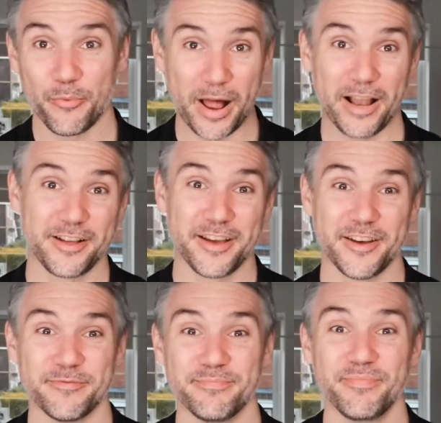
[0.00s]

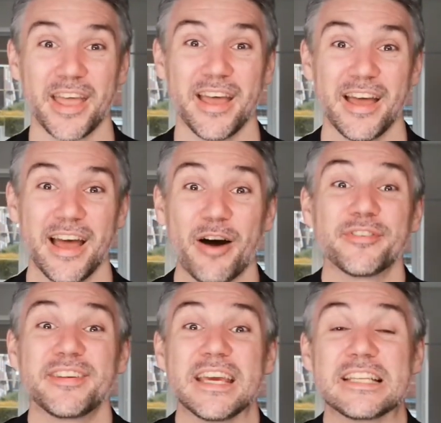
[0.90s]
welcome.
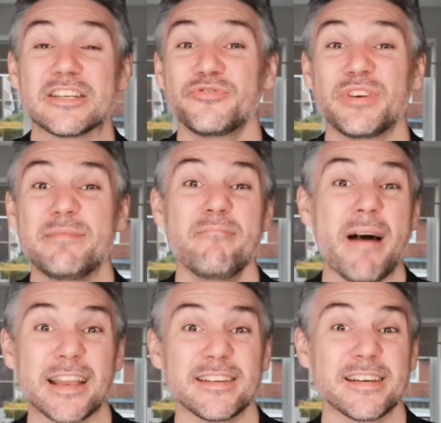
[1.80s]
Honestly, it doesn't really
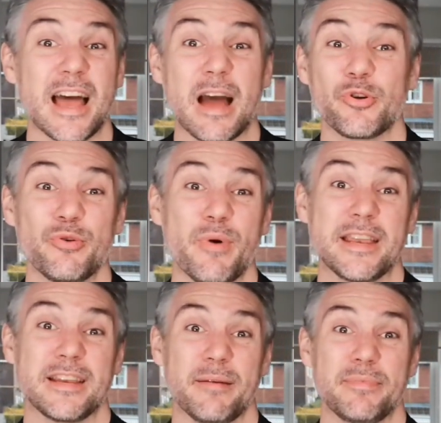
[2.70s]
matter how you
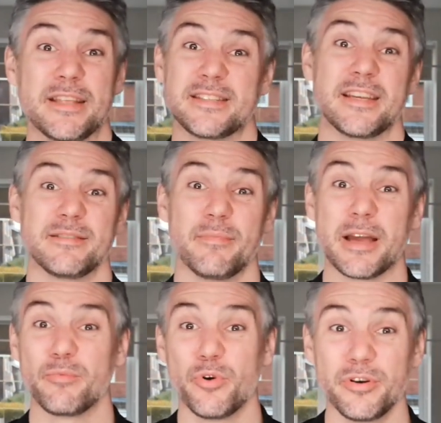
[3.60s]
ended up listening to
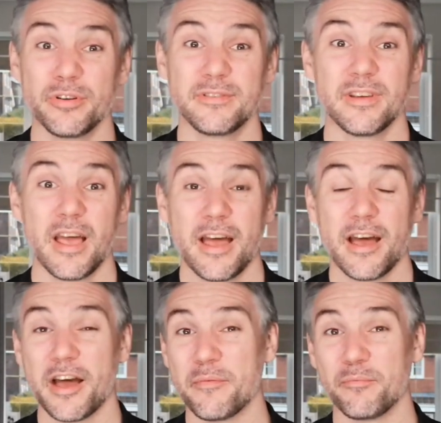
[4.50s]
my words
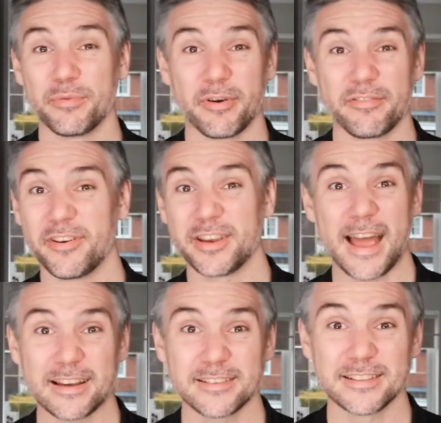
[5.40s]
um, with my funny
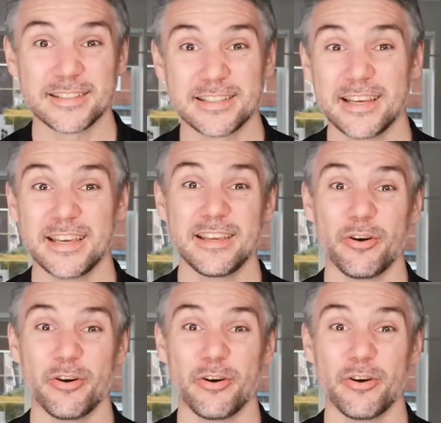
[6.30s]
accent today